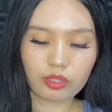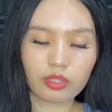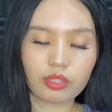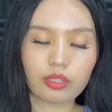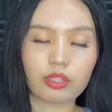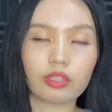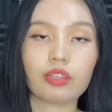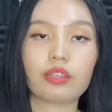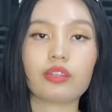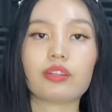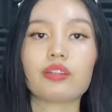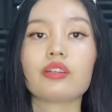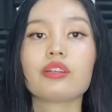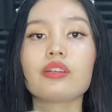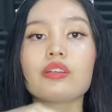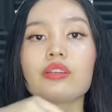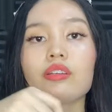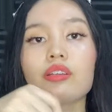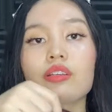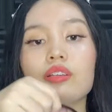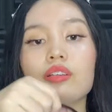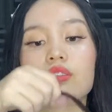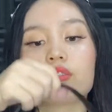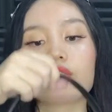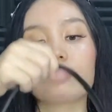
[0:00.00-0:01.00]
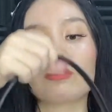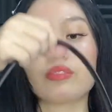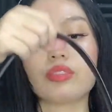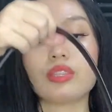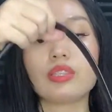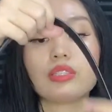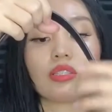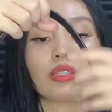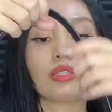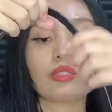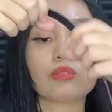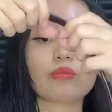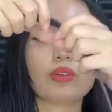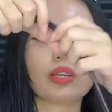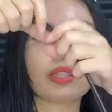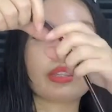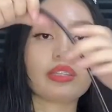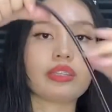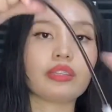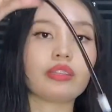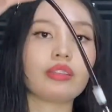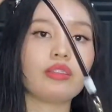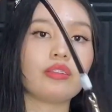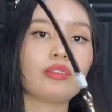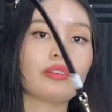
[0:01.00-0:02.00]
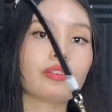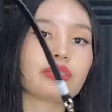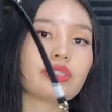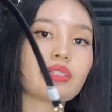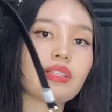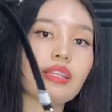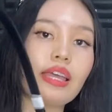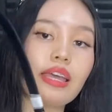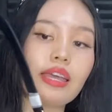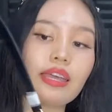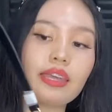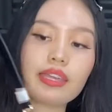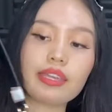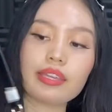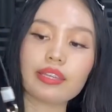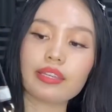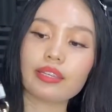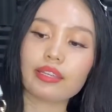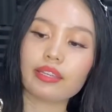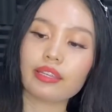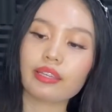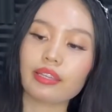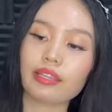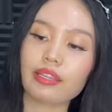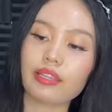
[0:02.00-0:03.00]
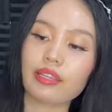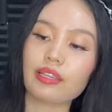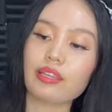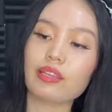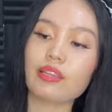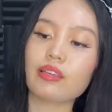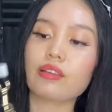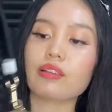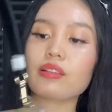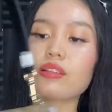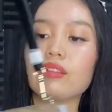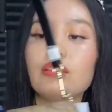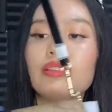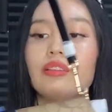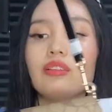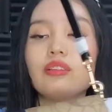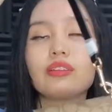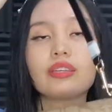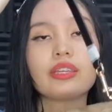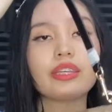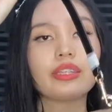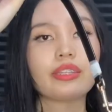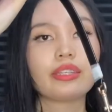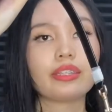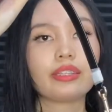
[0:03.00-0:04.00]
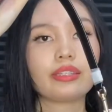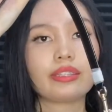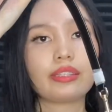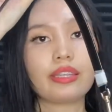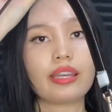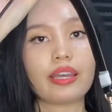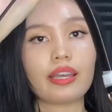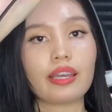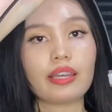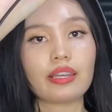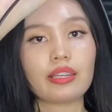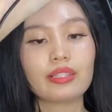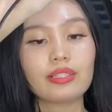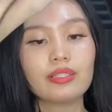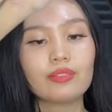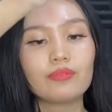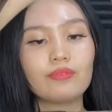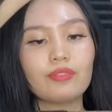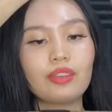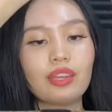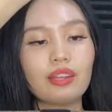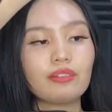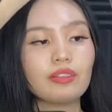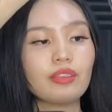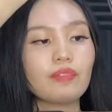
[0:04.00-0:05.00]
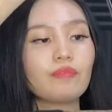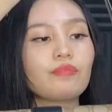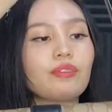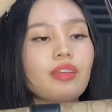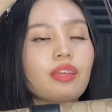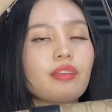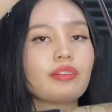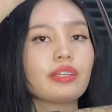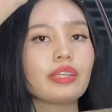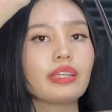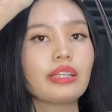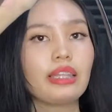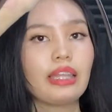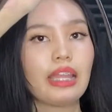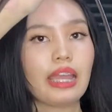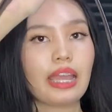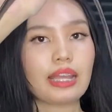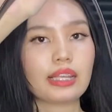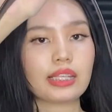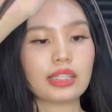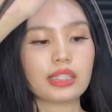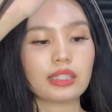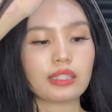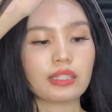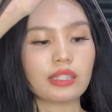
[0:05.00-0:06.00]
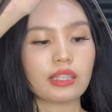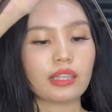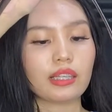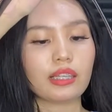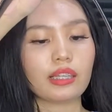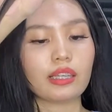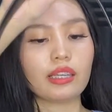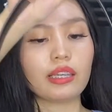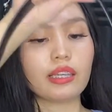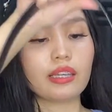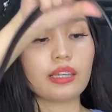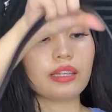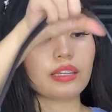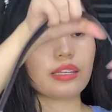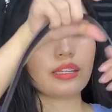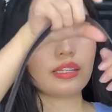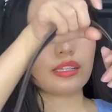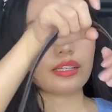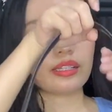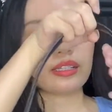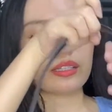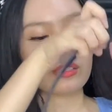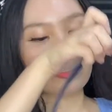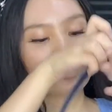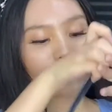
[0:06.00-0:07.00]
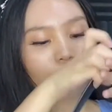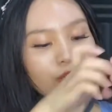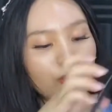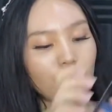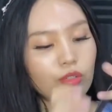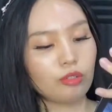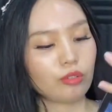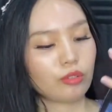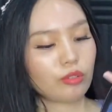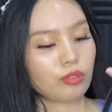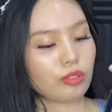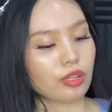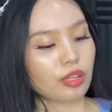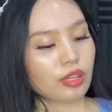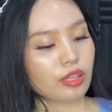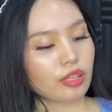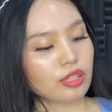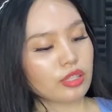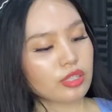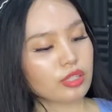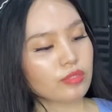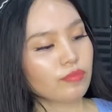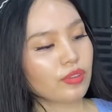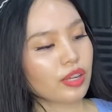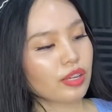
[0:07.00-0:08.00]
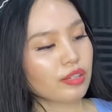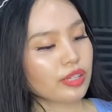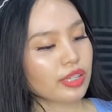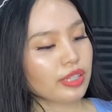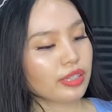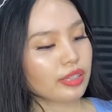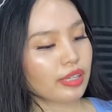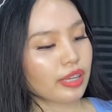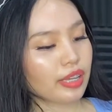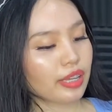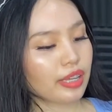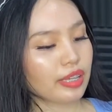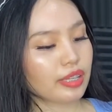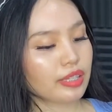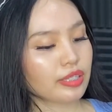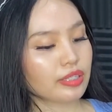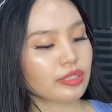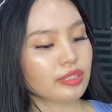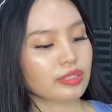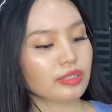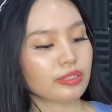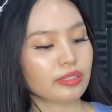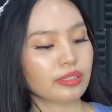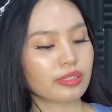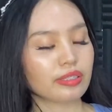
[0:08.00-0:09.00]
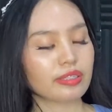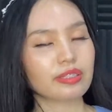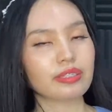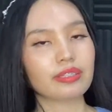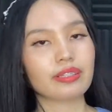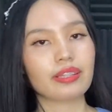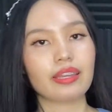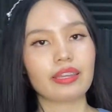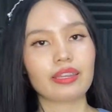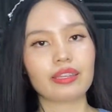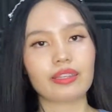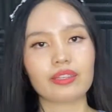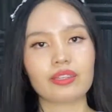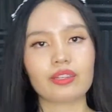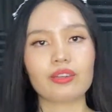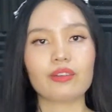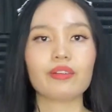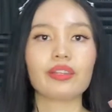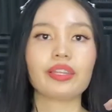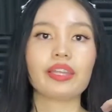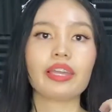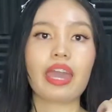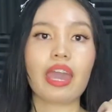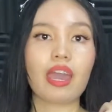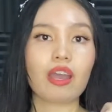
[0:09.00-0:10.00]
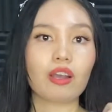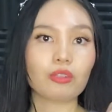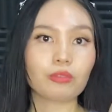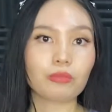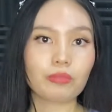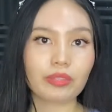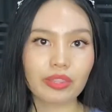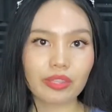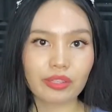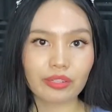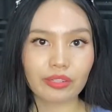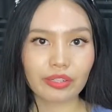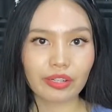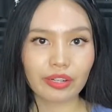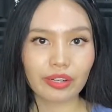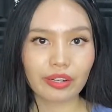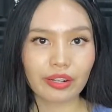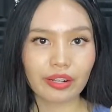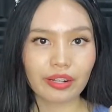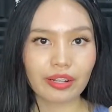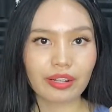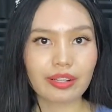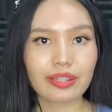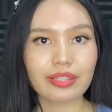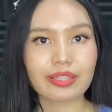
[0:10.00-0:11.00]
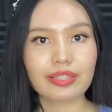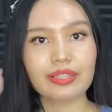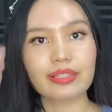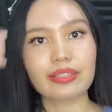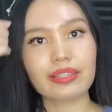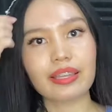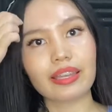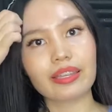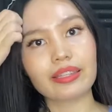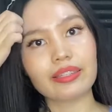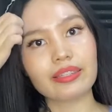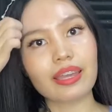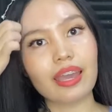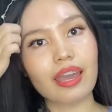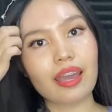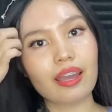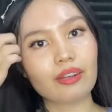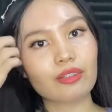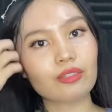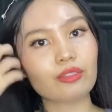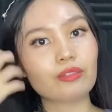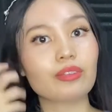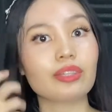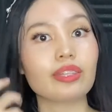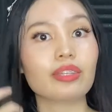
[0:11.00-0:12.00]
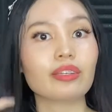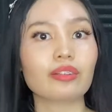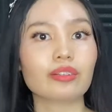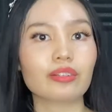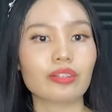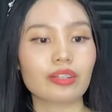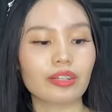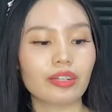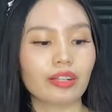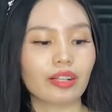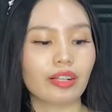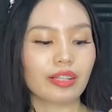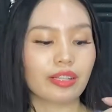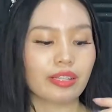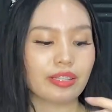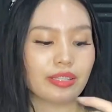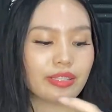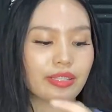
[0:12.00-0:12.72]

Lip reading: here. So this is what it looks like. Look at it, guys. Very classy. So it's very nice. It's like going out with the girls, night out with the girls,